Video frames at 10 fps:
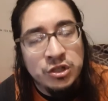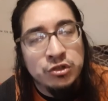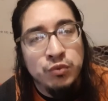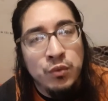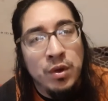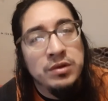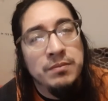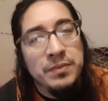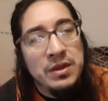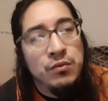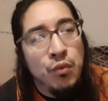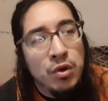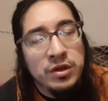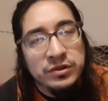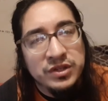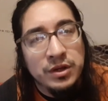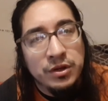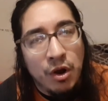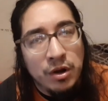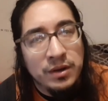just we want to be warriors in a
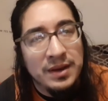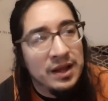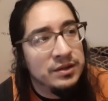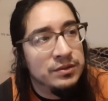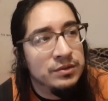garden, not